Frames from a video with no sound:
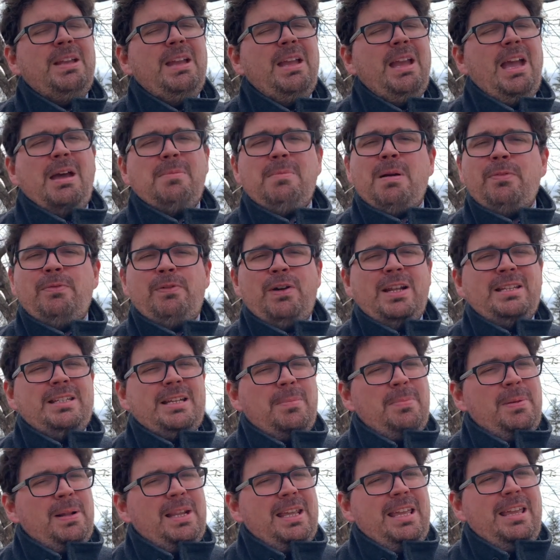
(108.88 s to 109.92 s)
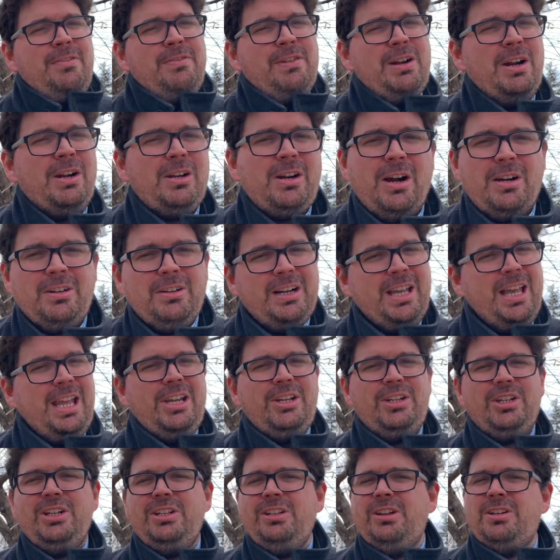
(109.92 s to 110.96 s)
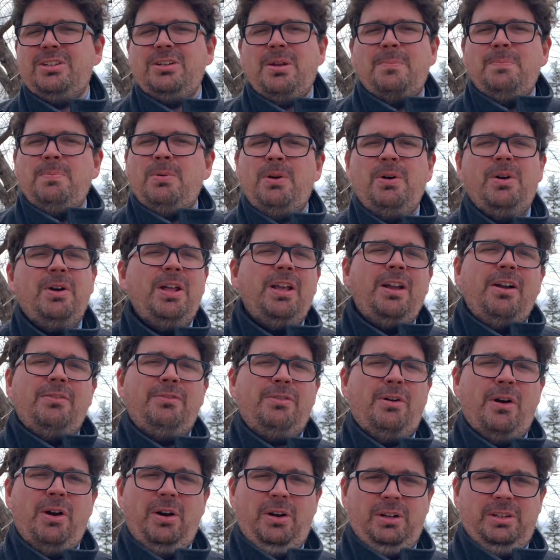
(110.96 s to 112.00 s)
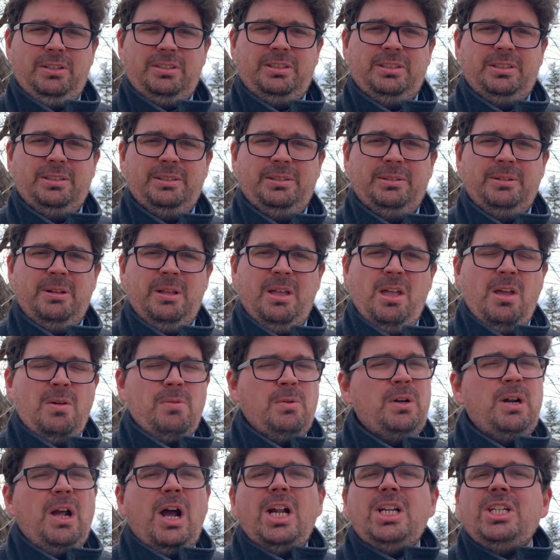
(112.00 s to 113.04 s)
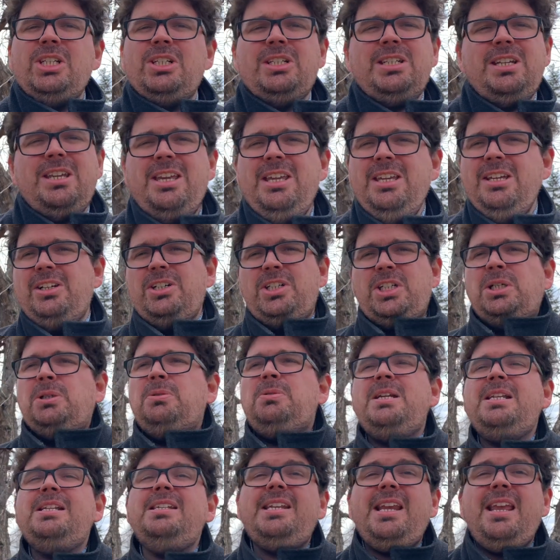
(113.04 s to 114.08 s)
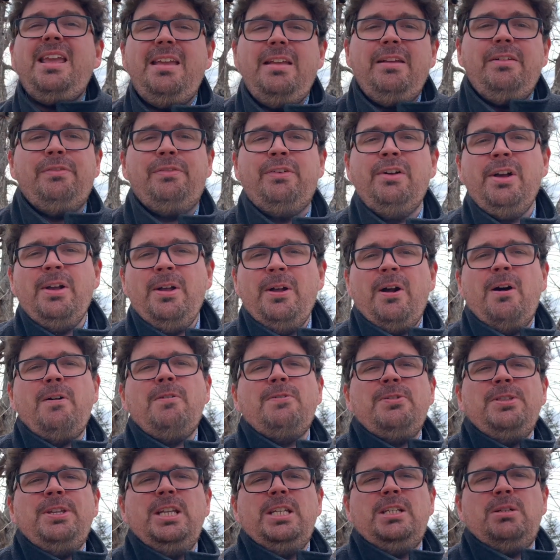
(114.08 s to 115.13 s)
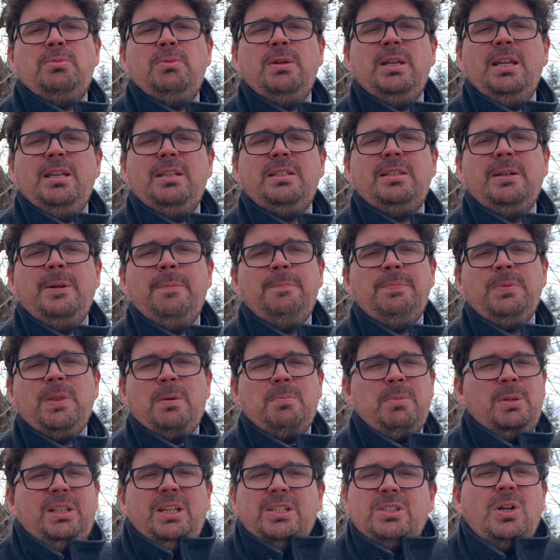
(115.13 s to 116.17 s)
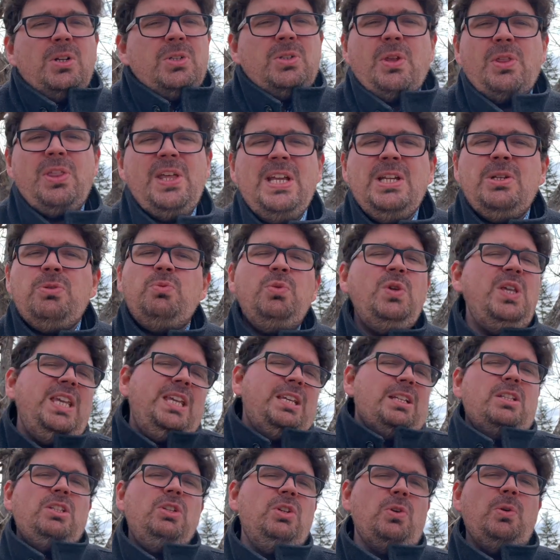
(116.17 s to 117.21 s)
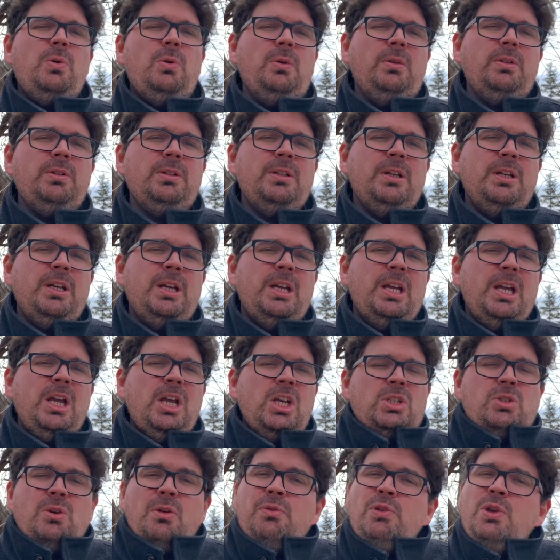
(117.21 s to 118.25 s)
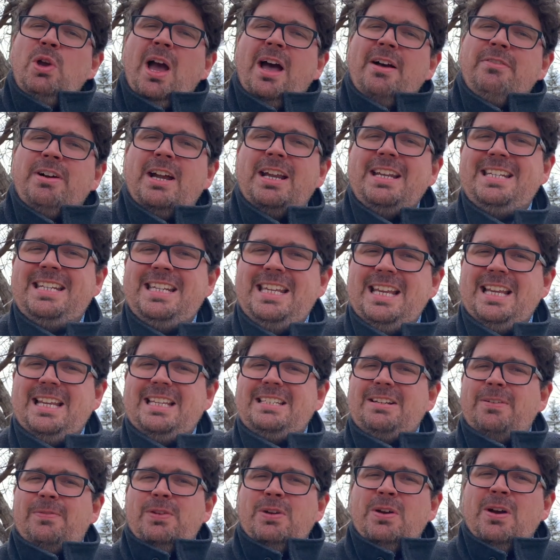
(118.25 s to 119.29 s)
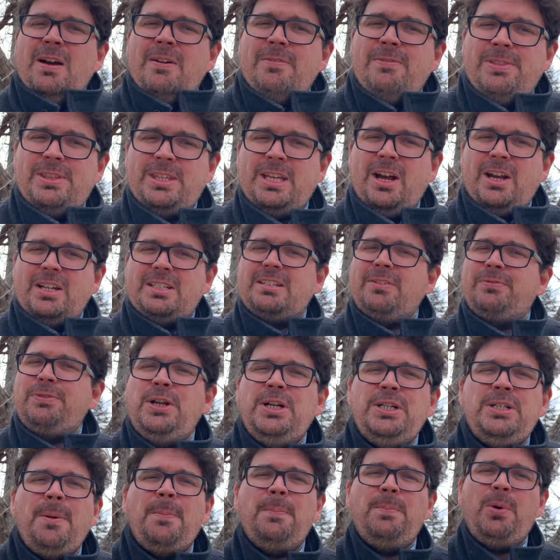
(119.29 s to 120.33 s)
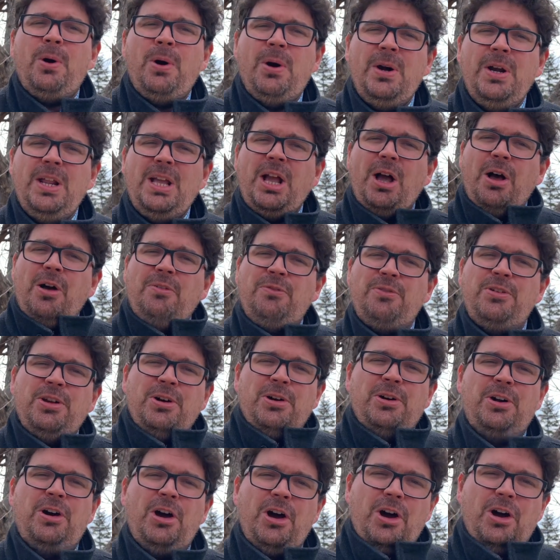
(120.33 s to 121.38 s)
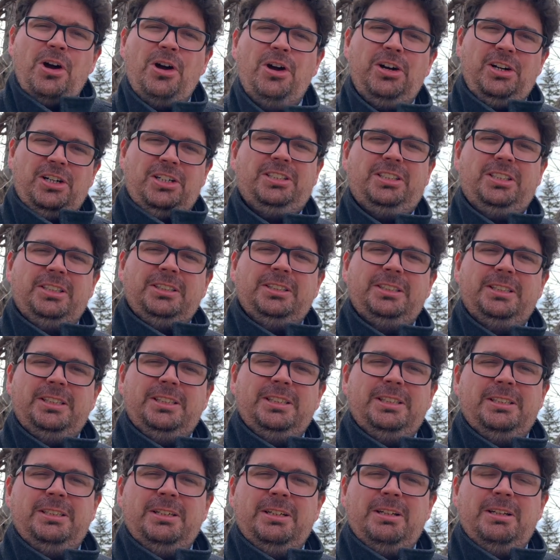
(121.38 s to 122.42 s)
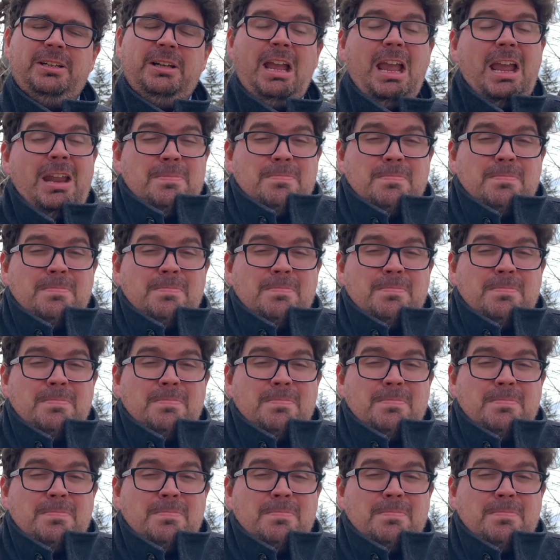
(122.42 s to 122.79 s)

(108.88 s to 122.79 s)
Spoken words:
And my friends, I believe in our congregation there's a burning of hearts. We're not just here to receive over these weeks, but there's also things we can do. So if you have ideas, if you have thoughts, if there's a burning of your heart, it